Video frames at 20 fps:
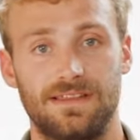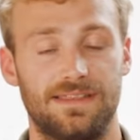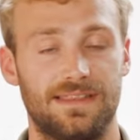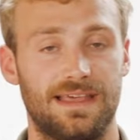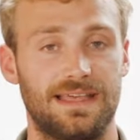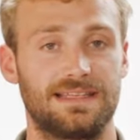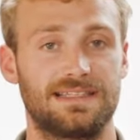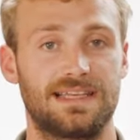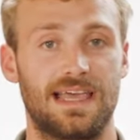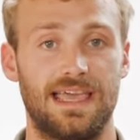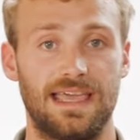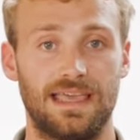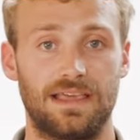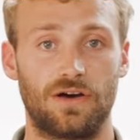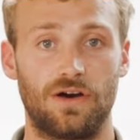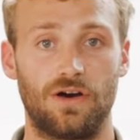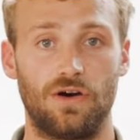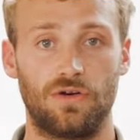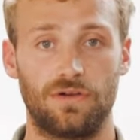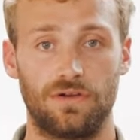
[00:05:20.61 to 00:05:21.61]
that they'd take
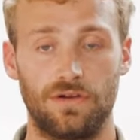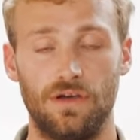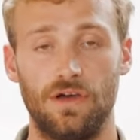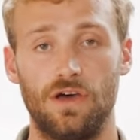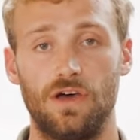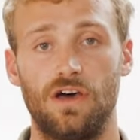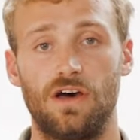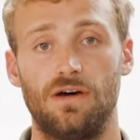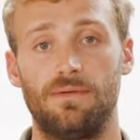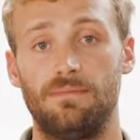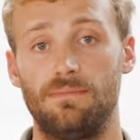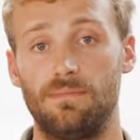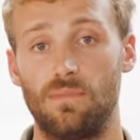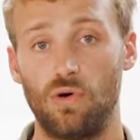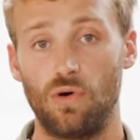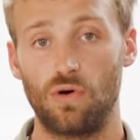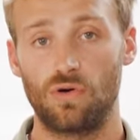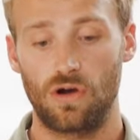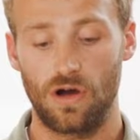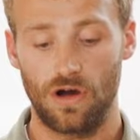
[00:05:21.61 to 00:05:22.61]
on
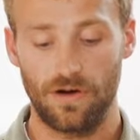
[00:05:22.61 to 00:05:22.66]
more